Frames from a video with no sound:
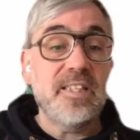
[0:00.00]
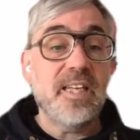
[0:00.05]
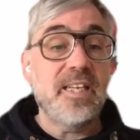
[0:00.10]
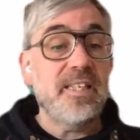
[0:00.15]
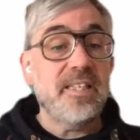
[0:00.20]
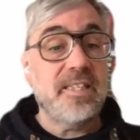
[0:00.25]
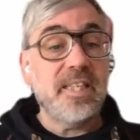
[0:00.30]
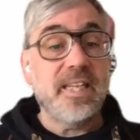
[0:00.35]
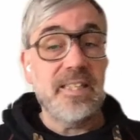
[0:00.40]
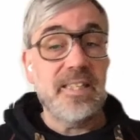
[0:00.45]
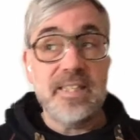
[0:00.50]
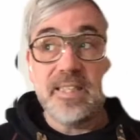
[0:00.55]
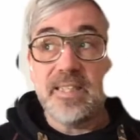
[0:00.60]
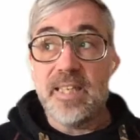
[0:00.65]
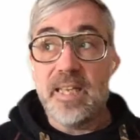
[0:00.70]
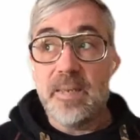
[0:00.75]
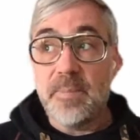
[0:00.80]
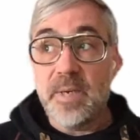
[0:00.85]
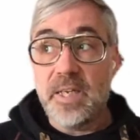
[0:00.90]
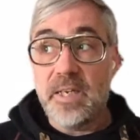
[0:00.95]
introduced
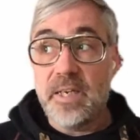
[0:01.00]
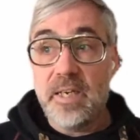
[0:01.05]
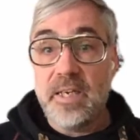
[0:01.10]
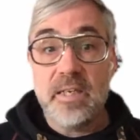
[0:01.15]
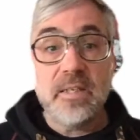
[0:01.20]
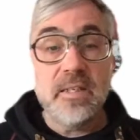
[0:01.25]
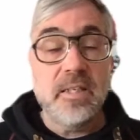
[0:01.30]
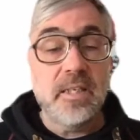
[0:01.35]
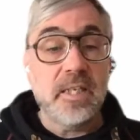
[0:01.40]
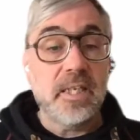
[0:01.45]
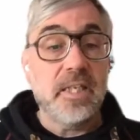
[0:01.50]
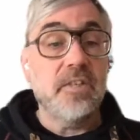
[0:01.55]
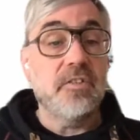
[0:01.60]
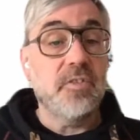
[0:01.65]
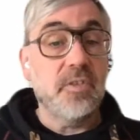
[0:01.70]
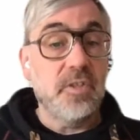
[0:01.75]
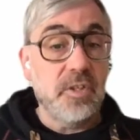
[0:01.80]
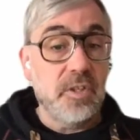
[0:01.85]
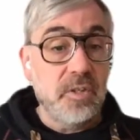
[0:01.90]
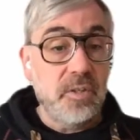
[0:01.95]
it, and
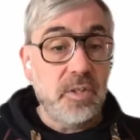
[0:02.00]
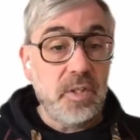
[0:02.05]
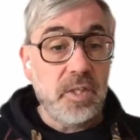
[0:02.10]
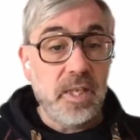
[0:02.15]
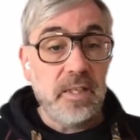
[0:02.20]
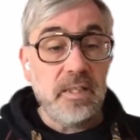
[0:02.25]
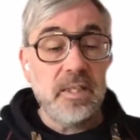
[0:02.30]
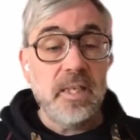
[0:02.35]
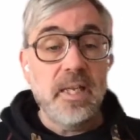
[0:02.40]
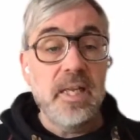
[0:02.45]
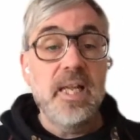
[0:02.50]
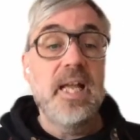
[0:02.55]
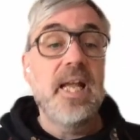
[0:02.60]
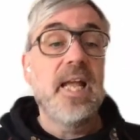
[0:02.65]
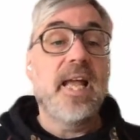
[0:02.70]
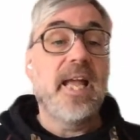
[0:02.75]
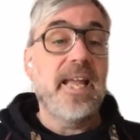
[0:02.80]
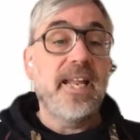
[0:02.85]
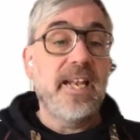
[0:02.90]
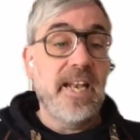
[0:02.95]
now it leads to
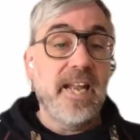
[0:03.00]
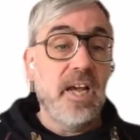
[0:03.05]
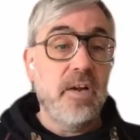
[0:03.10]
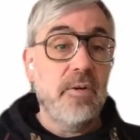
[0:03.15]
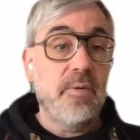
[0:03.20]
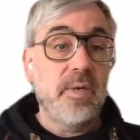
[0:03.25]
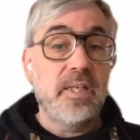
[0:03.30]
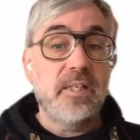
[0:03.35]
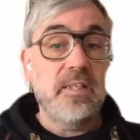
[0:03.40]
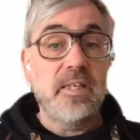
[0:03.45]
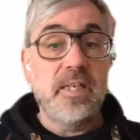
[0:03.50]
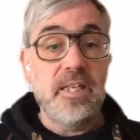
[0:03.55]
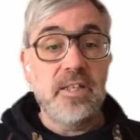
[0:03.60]
MOFO.